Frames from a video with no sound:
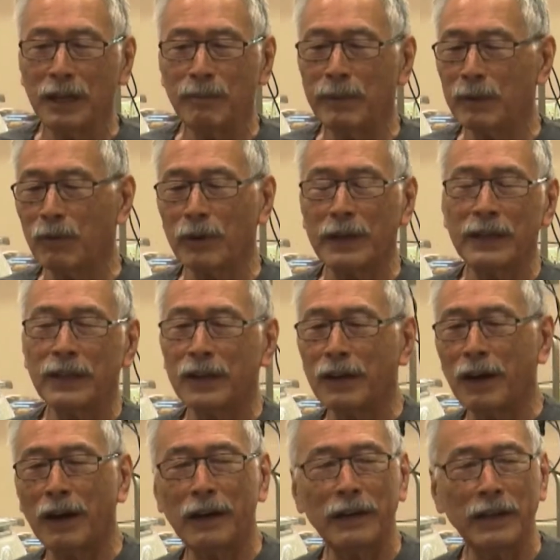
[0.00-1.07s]
he'd be working in the
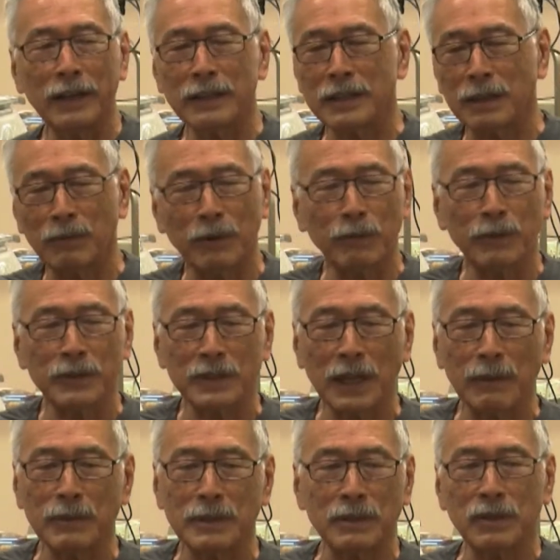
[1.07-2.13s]
garden and someone would
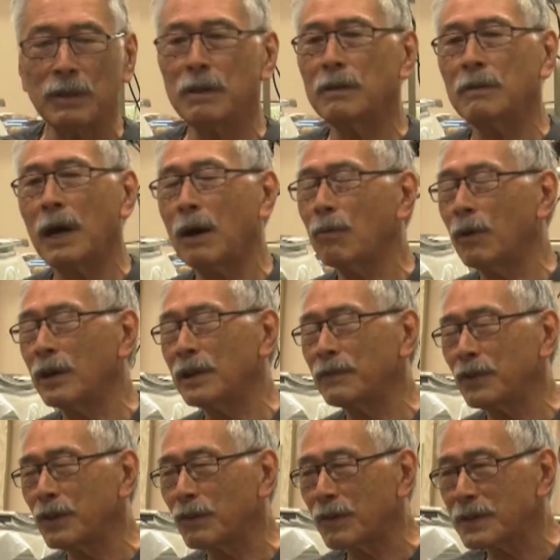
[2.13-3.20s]
stop and say, "Joe, how
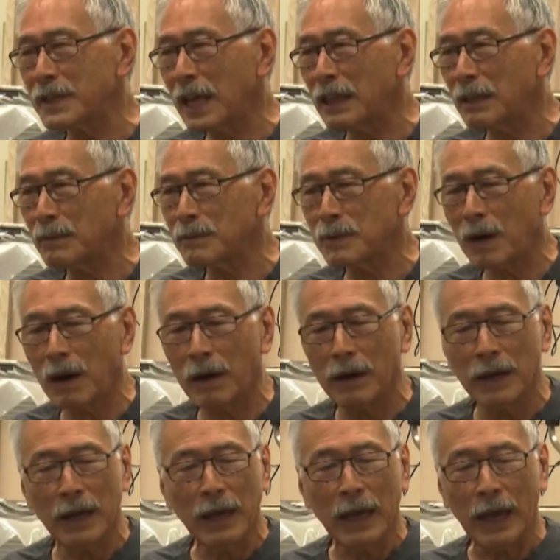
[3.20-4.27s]
wonderful your chrysanthemums are."
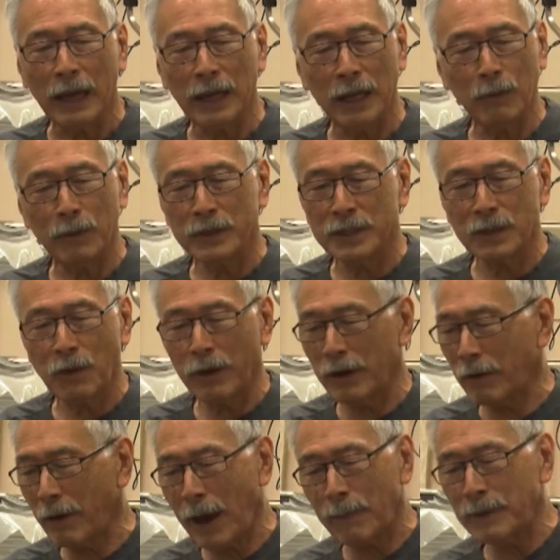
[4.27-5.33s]
And he would just go
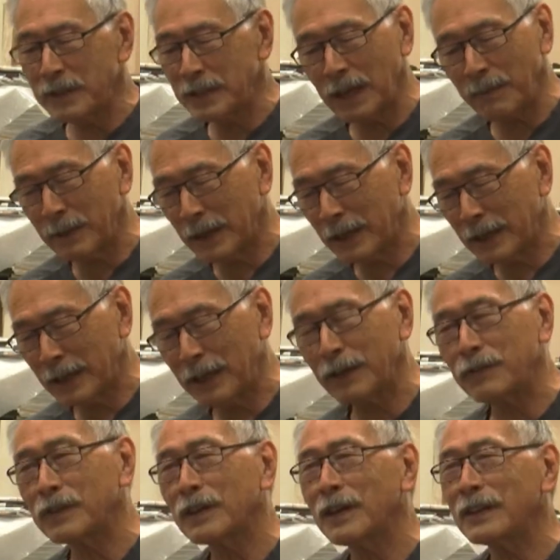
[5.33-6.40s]
ahead and grab the stem and
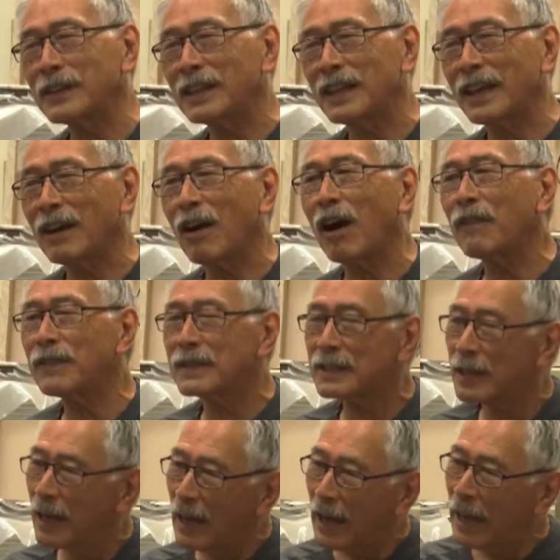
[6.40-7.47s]
cut the thing off
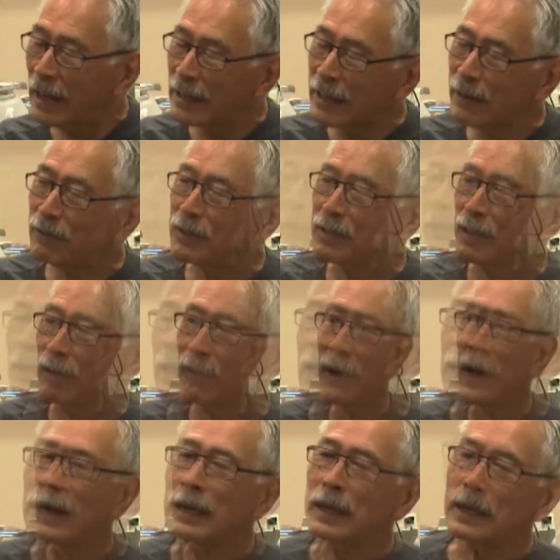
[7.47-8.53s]
and give it to him.
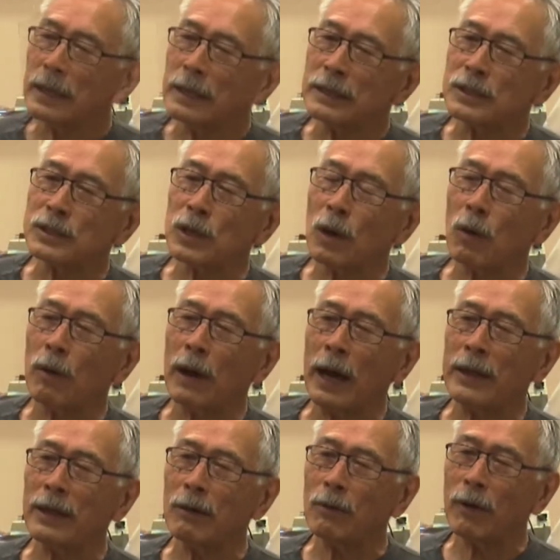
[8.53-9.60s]
So
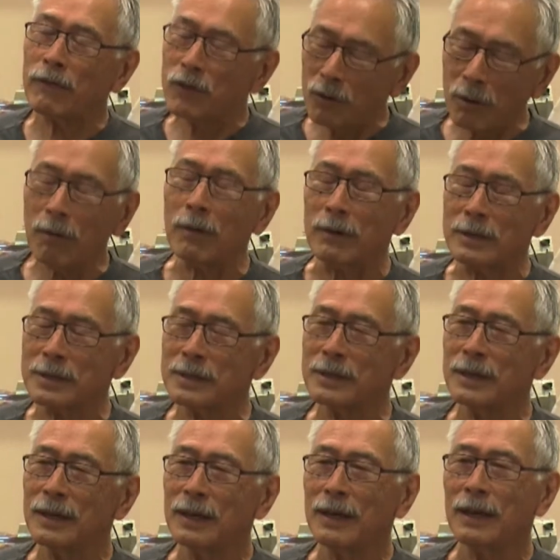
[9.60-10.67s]
I thought, well, of
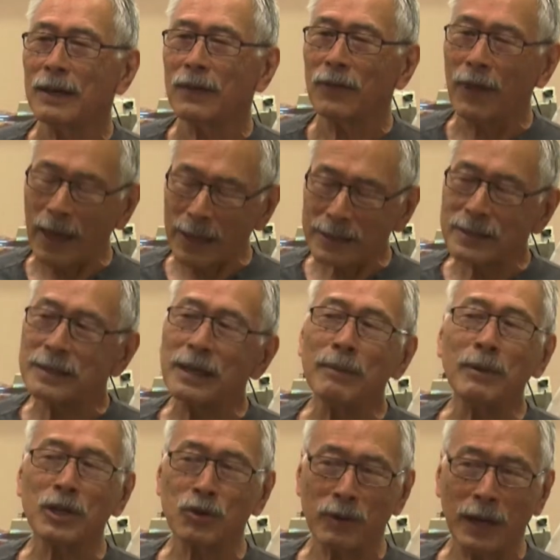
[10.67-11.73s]
course, that's the
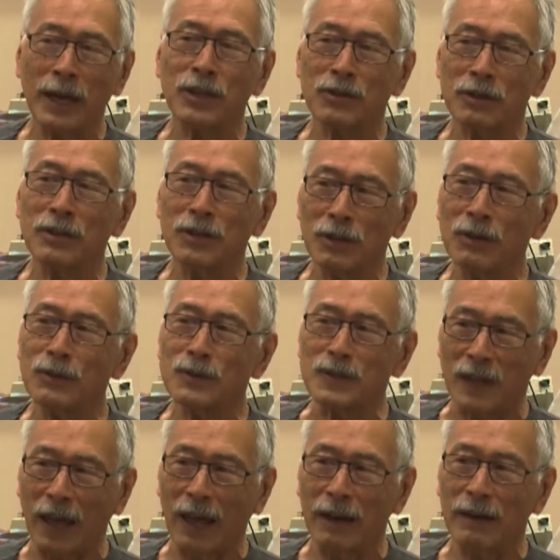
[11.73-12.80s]
imagery I should use
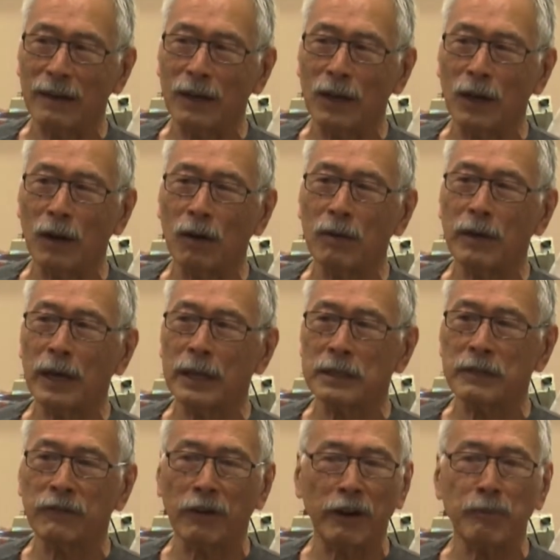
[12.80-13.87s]
then. You know,
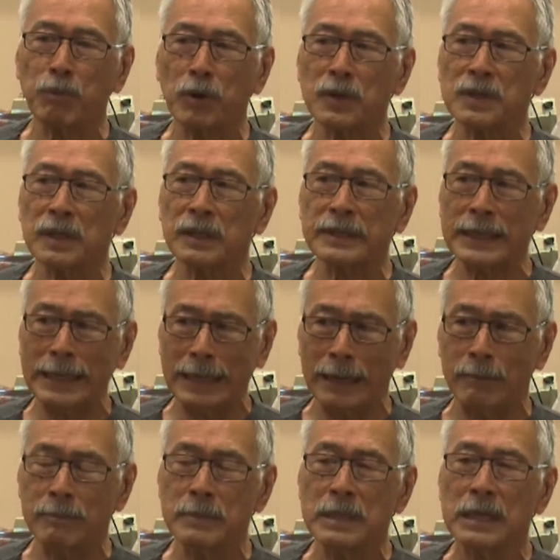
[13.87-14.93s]
it's very personal to
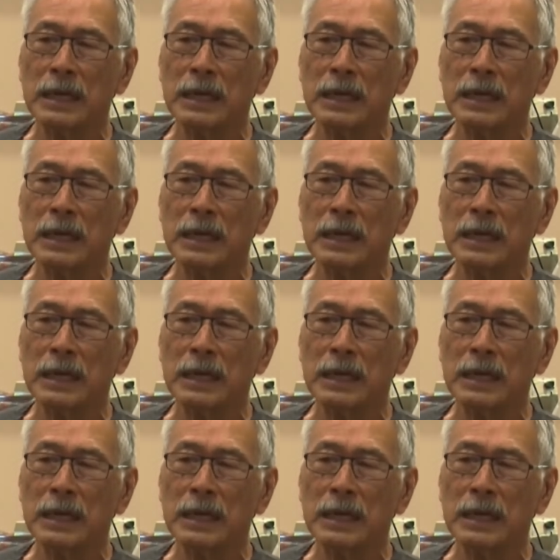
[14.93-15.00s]
him.